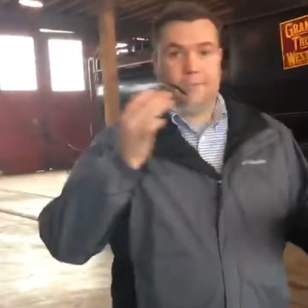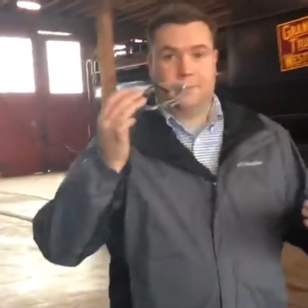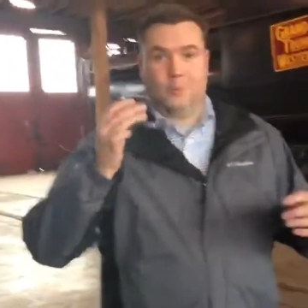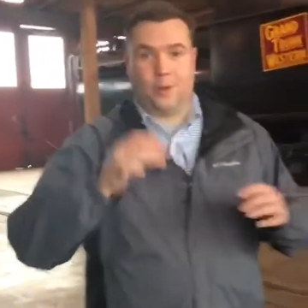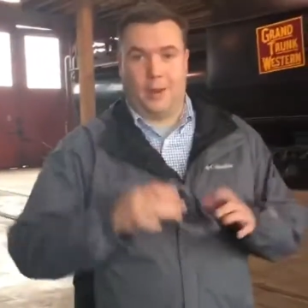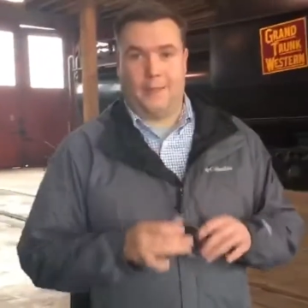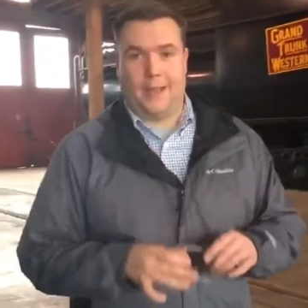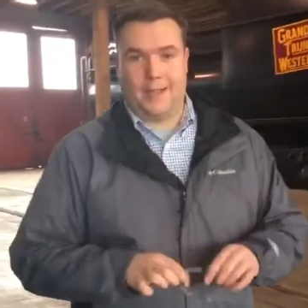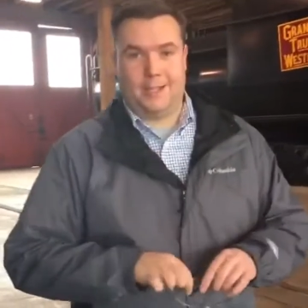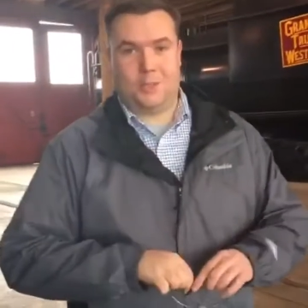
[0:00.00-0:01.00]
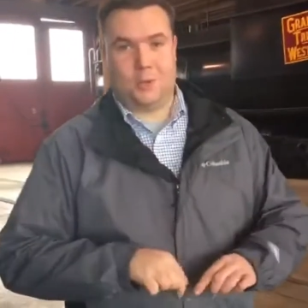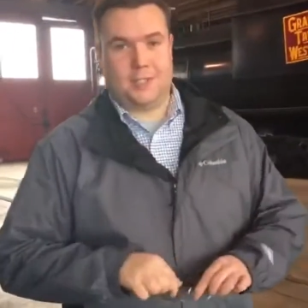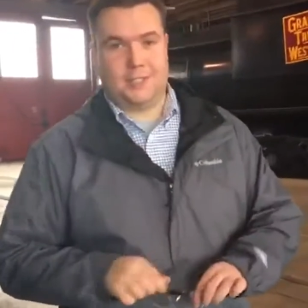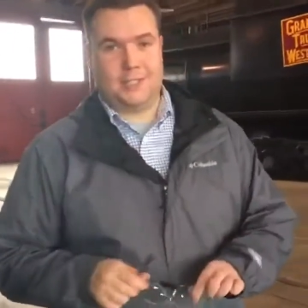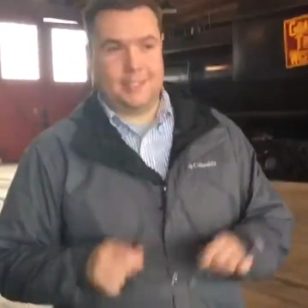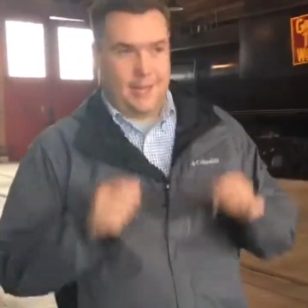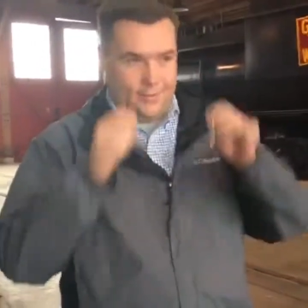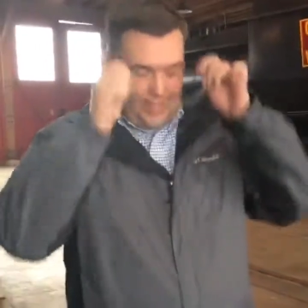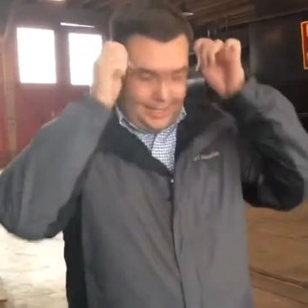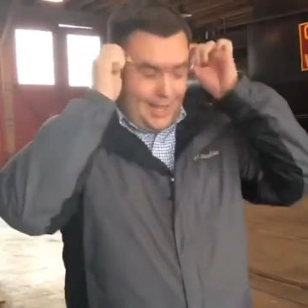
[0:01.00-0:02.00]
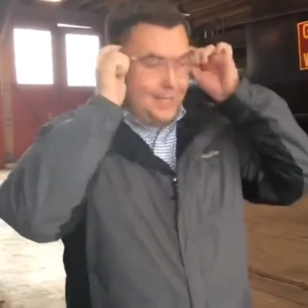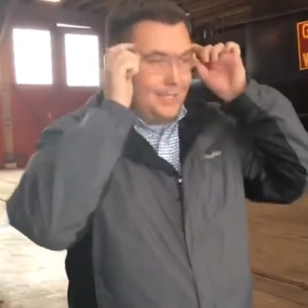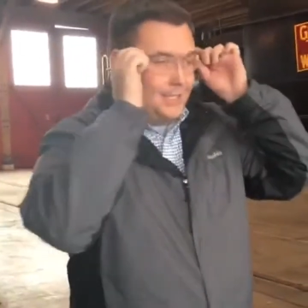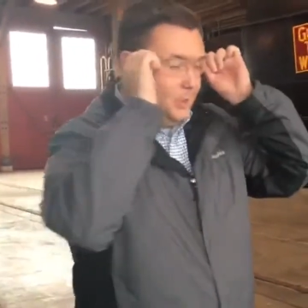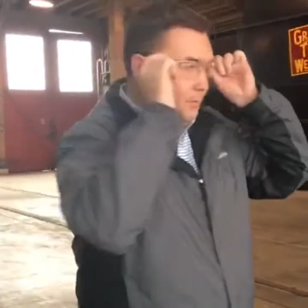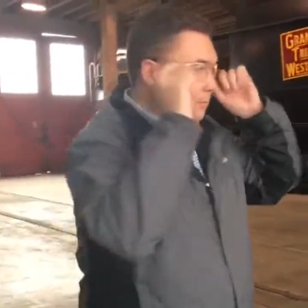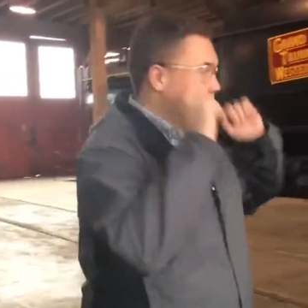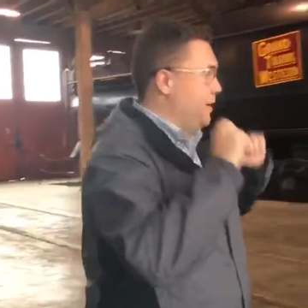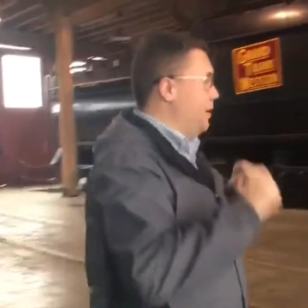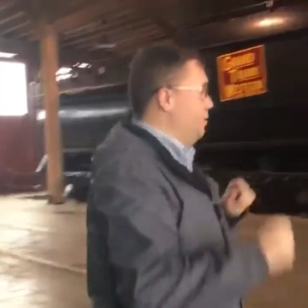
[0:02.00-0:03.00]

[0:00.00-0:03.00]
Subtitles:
put on my trusty safety glasses here before we head over